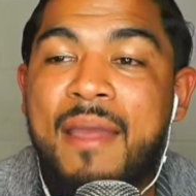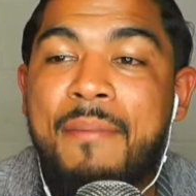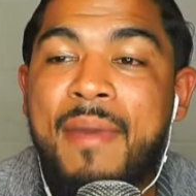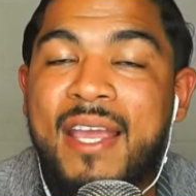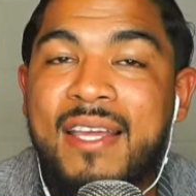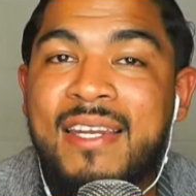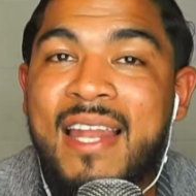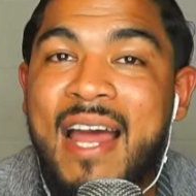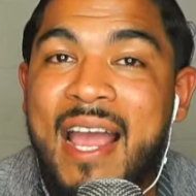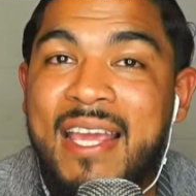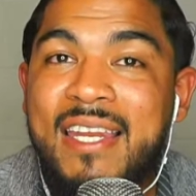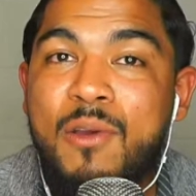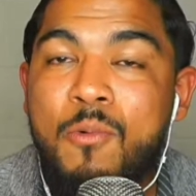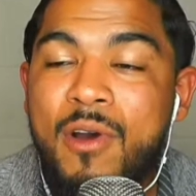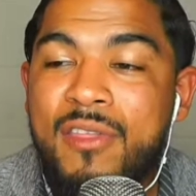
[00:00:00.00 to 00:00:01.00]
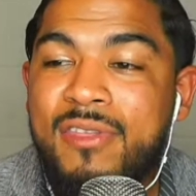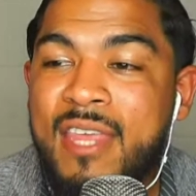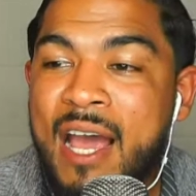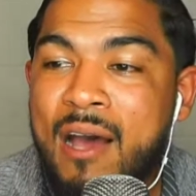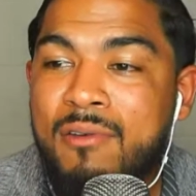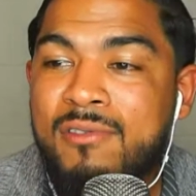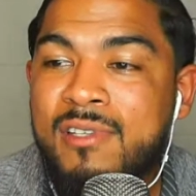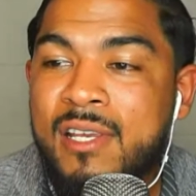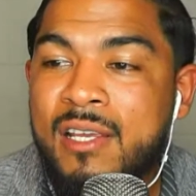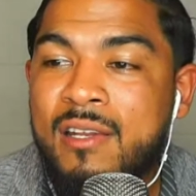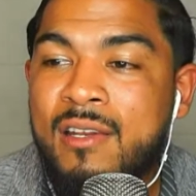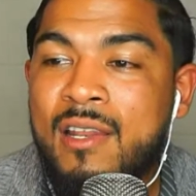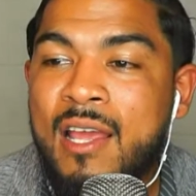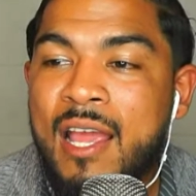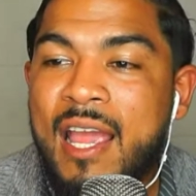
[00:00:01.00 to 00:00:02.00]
make $91,000